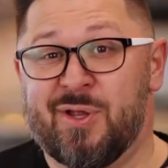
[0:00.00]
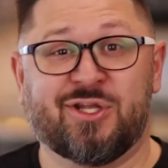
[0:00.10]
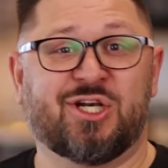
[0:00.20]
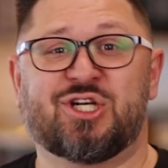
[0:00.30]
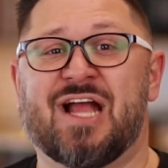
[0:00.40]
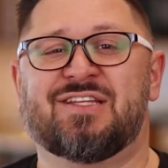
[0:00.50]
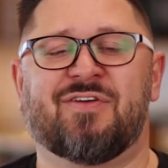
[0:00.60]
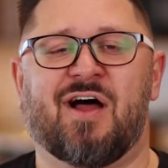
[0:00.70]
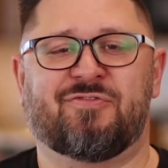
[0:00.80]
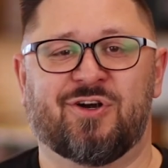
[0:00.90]
build an
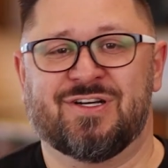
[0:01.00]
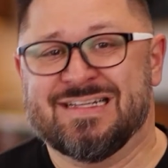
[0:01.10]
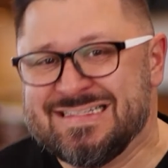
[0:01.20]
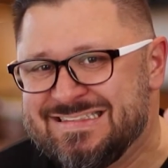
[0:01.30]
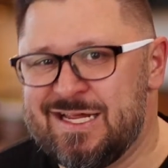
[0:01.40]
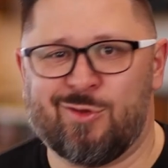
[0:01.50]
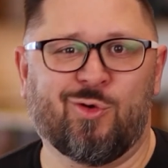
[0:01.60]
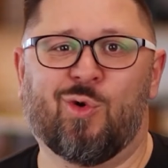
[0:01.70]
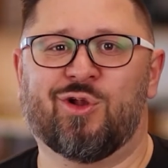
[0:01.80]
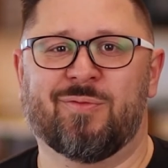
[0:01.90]
attractive offer, tell
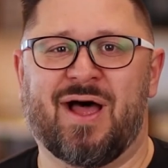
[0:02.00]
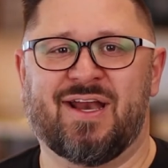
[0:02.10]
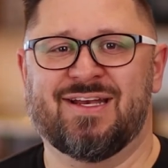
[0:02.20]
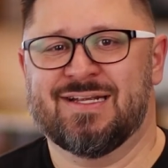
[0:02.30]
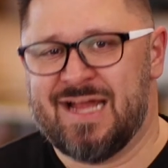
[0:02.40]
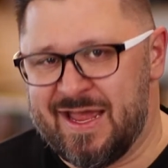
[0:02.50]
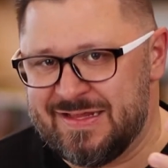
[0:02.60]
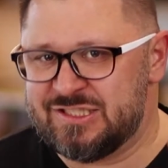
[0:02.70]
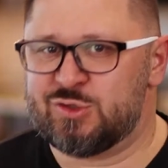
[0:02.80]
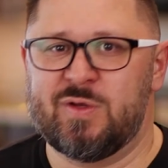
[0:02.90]
the world about it, and
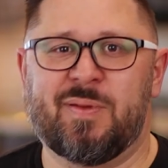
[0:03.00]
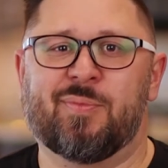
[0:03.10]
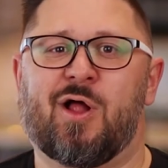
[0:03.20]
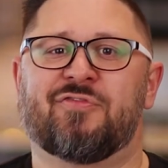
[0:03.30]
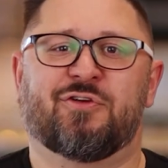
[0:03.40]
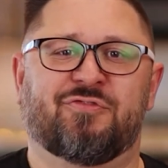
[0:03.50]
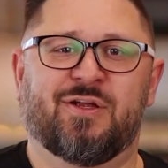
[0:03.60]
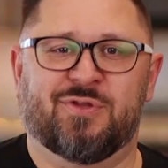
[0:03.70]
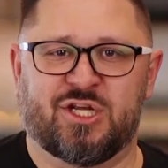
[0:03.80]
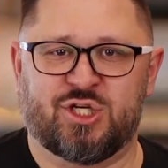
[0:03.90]
then sweep people off their
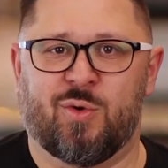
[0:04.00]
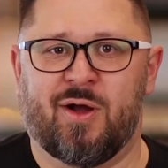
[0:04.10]
feet when they show